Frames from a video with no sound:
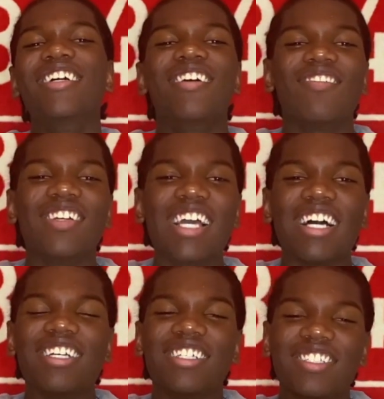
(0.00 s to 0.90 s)
But yeah,
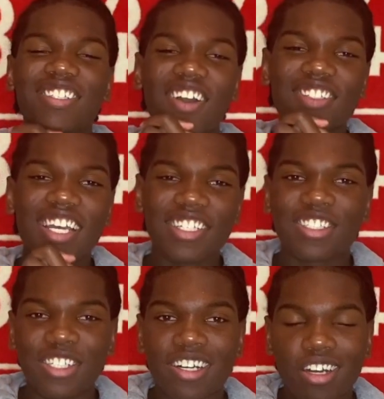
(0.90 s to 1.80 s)
see y'all next
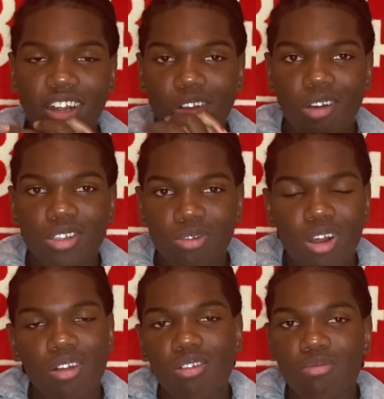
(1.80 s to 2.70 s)
year on the
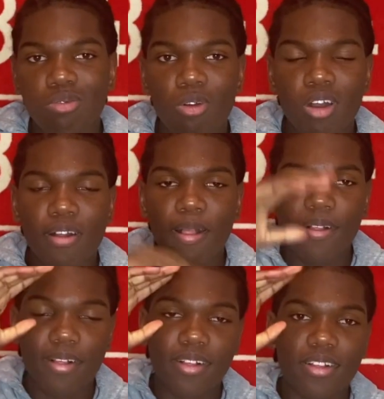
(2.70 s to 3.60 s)
Runner Report.
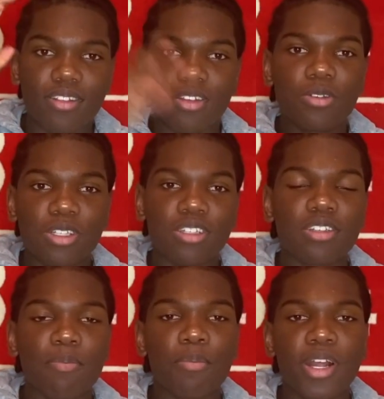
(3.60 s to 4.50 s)
Deuces.
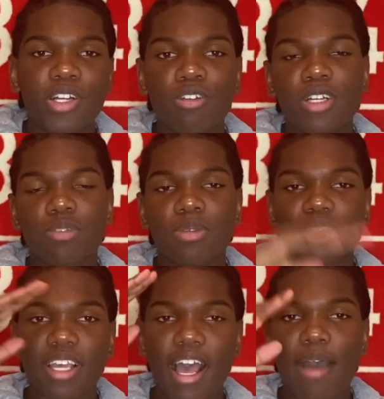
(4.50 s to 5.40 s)
Merry Christmas,
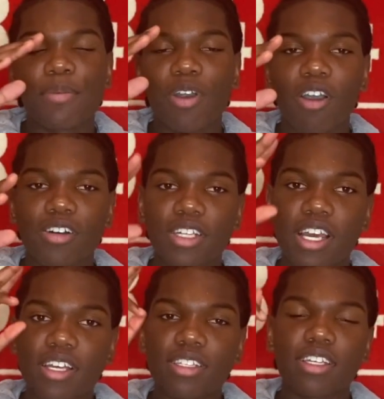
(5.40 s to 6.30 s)
happy
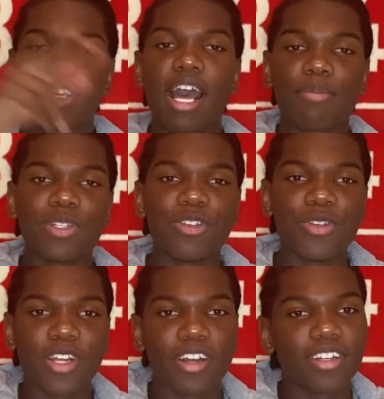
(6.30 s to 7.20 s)
holidays, and happy new
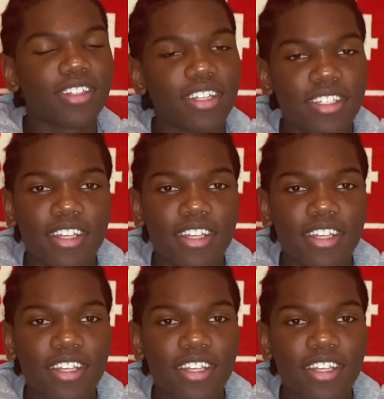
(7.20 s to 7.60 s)
year. Let's get